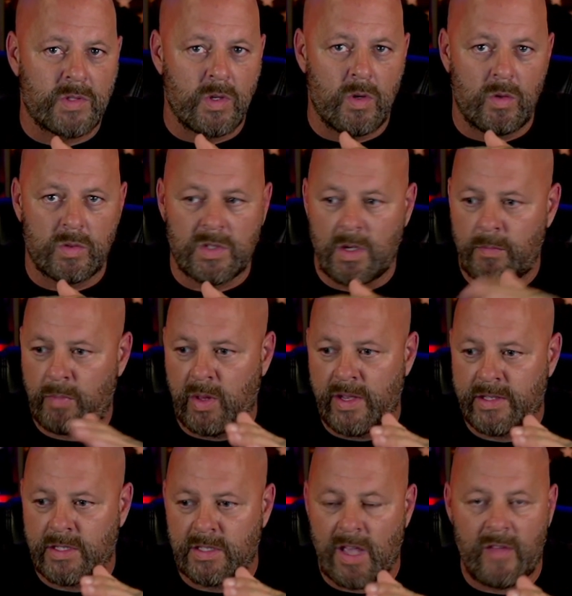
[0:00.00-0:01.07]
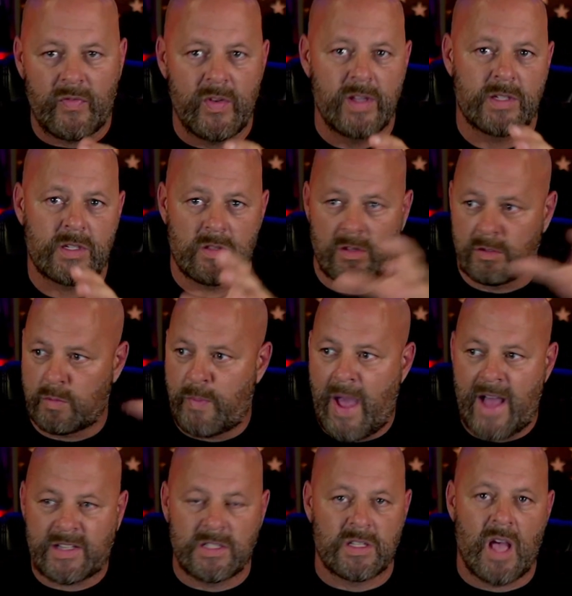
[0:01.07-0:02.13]
So some places I fish, there's
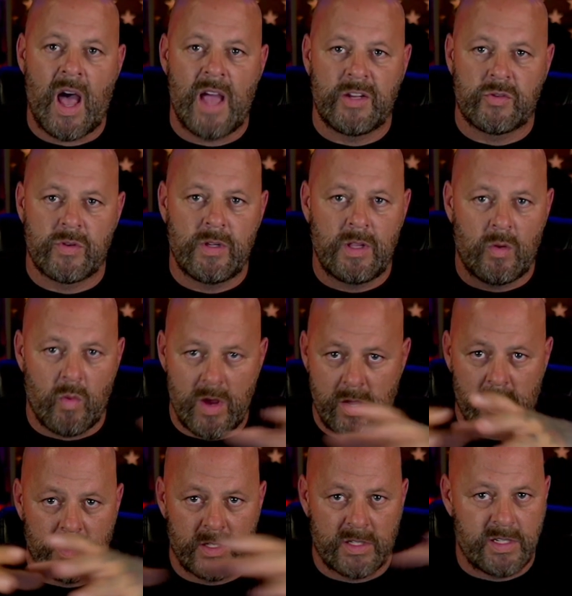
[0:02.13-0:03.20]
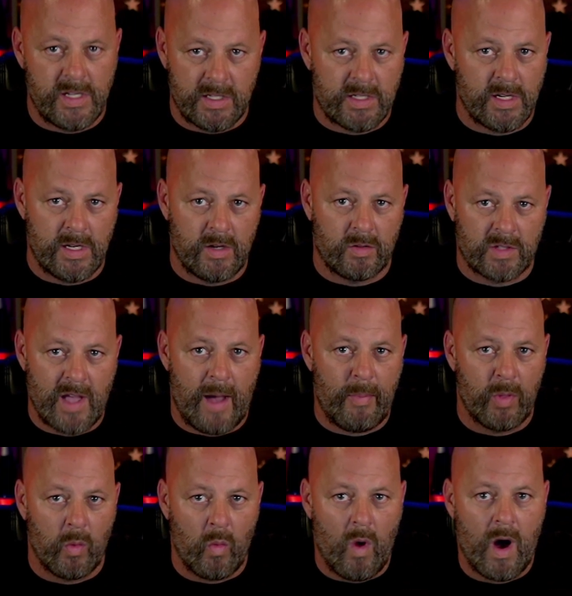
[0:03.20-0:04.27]
patches of hydrilla where you can just see it sitting on
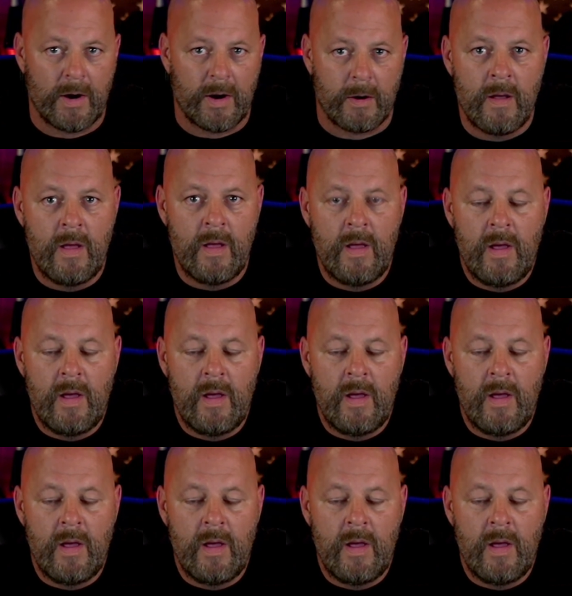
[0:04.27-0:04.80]
top of the water.